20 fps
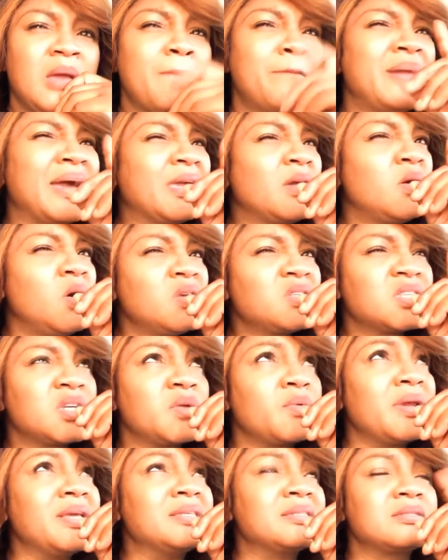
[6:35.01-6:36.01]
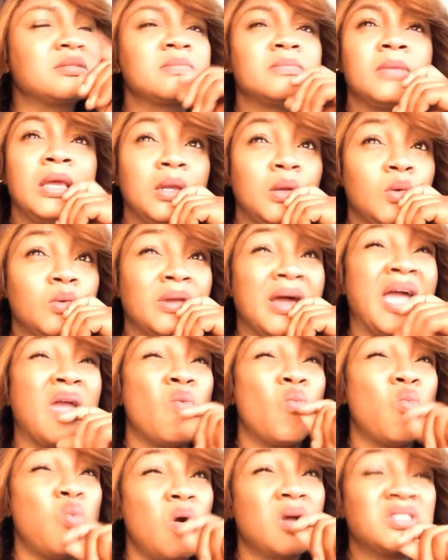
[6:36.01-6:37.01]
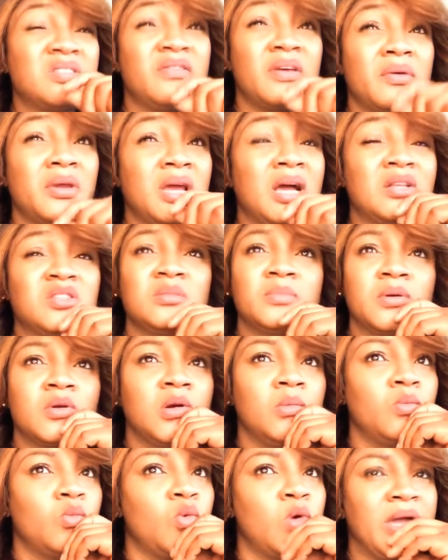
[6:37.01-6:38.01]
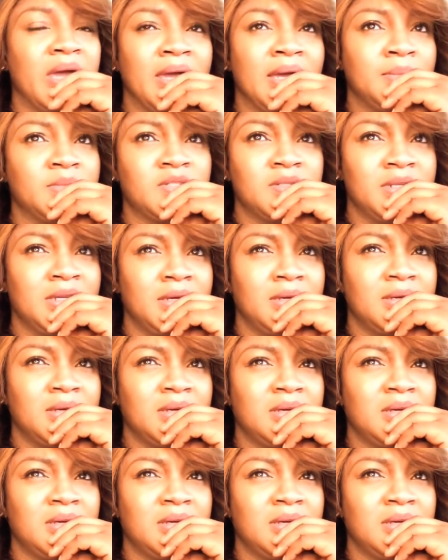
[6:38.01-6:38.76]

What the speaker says: By God's grace alone, I worked very hard to become where I am today.